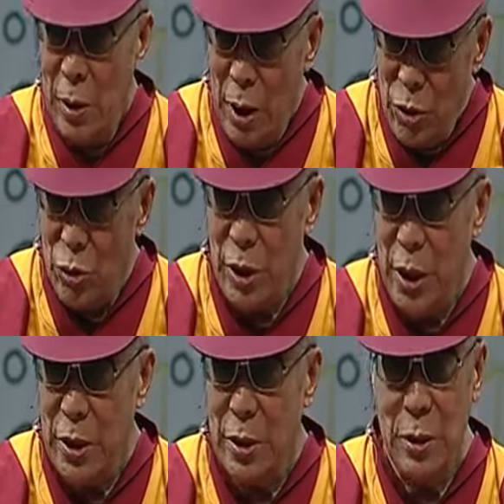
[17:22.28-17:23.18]

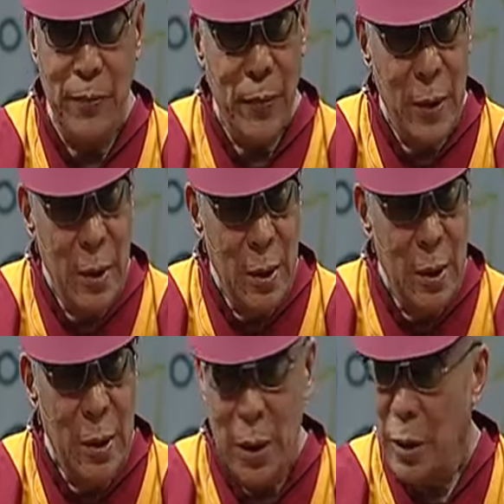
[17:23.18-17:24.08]
Education,
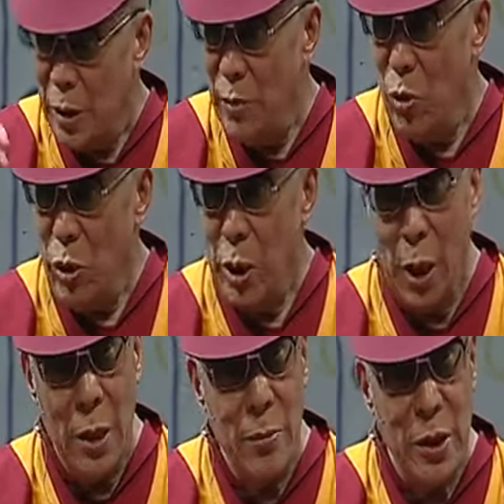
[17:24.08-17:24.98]
the, this morning
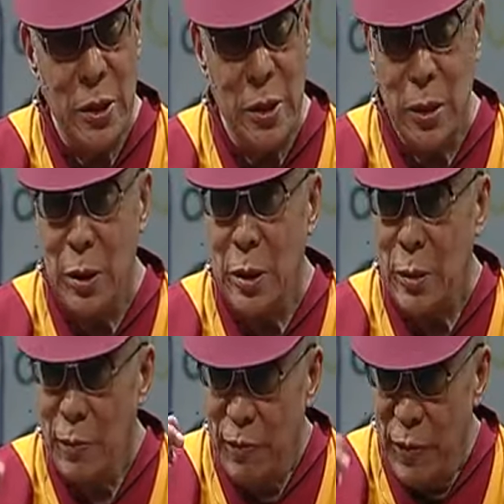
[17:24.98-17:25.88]
I mentioned,
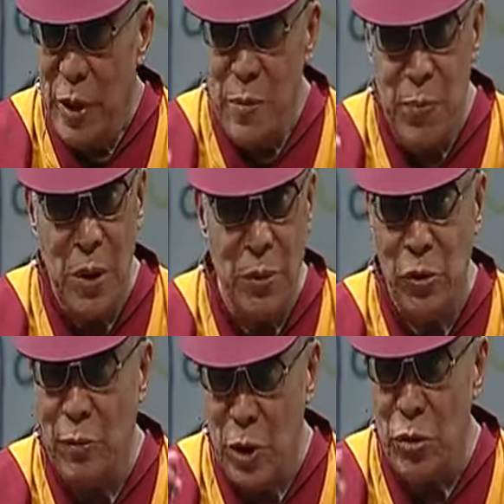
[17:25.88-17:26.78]
the very purpose
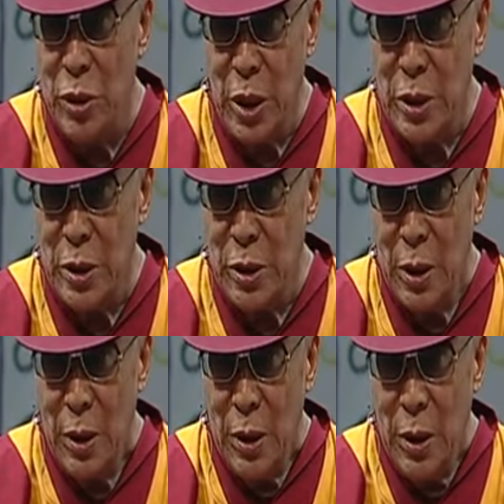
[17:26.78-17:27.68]
of education
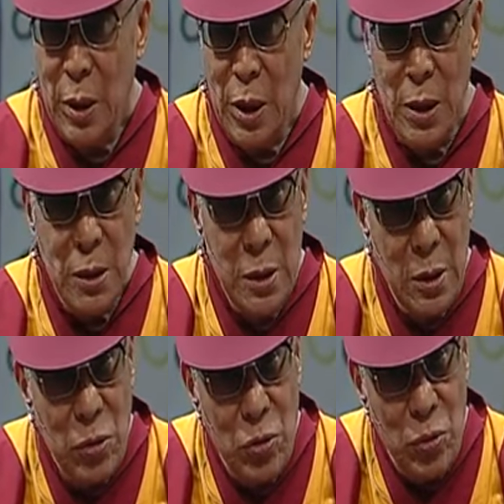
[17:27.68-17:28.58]
is
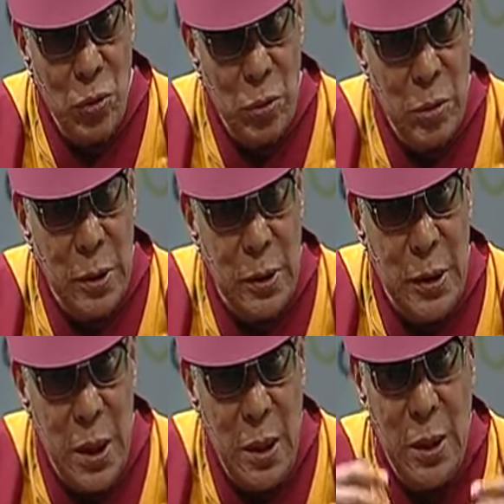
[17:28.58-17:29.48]
to
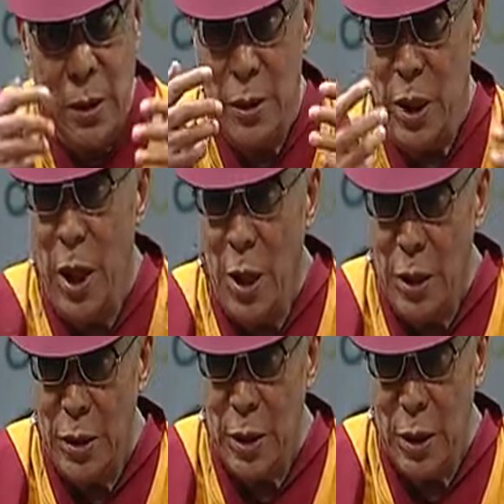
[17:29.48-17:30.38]
see the
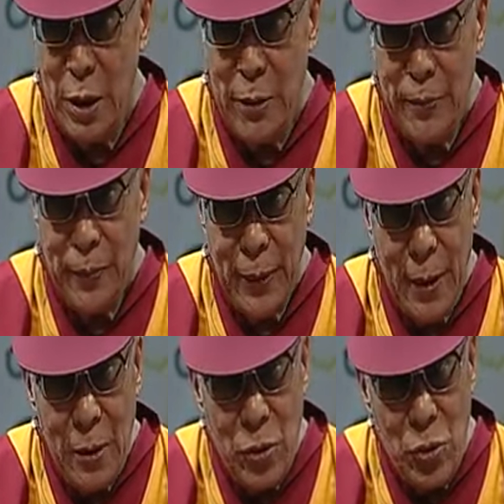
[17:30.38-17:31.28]
reality,
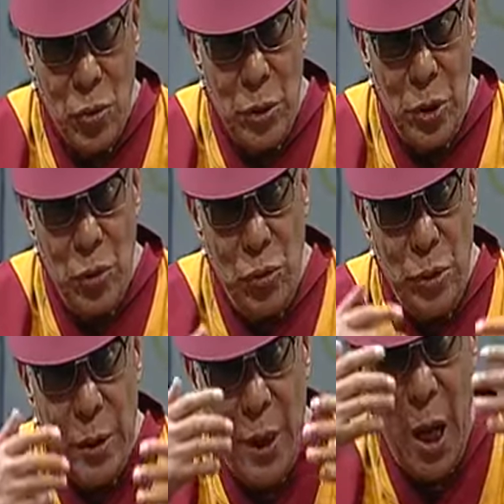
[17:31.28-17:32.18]
to
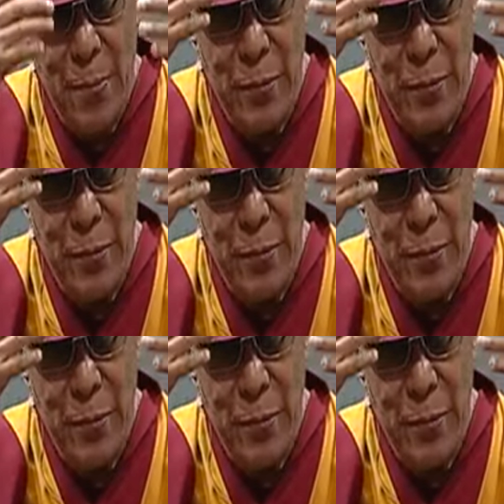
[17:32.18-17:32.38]
reduce gap,